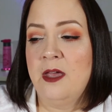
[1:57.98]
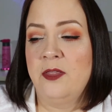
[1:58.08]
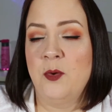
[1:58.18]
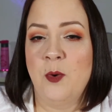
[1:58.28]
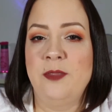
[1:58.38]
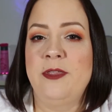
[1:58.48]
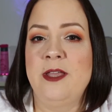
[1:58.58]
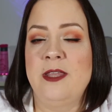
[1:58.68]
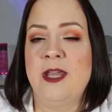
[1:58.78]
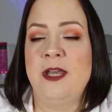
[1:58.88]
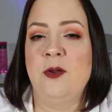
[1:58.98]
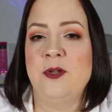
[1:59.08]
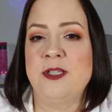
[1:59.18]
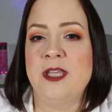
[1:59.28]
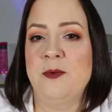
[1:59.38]
The one thing that I
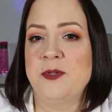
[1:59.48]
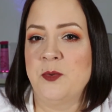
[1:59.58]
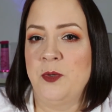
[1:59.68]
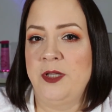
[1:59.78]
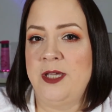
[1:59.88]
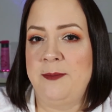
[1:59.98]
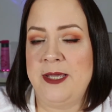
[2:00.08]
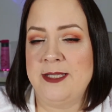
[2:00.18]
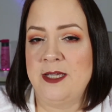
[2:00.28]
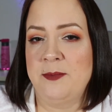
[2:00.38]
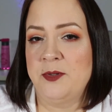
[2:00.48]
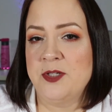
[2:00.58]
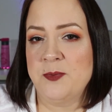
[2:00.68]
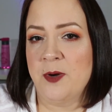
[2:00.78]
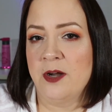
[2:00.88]
noticed that was really amazing about
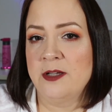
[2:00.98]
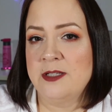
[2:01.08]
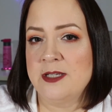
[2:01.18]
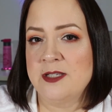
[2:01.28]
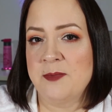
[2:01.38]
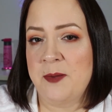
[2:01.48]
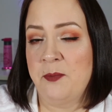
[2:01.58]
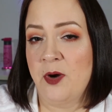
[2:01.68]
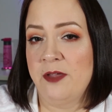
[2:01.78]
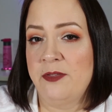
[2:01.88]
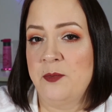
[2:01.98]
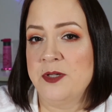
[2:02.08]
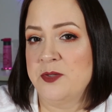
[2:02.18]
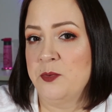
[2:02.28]
this product is my breath was